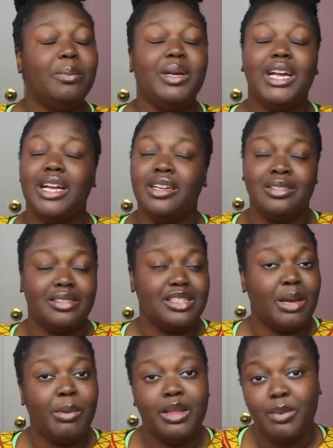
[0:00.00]
Because
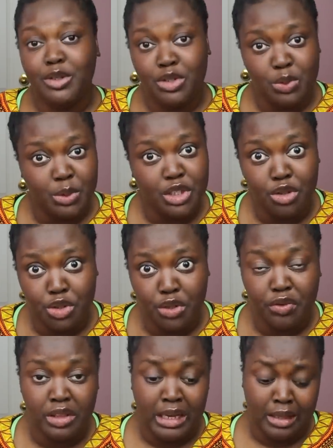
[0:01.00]
same way the producers were
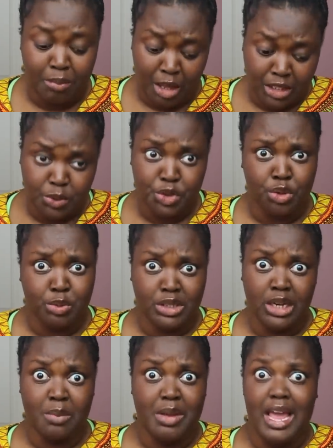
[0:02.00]
delusional for thinking that Molly's return was
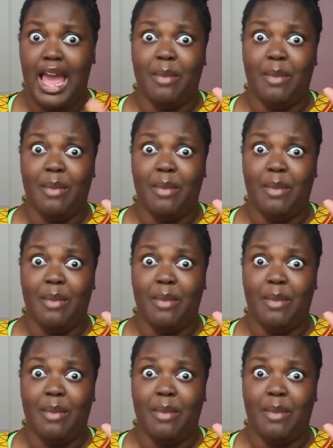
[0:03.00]
going to be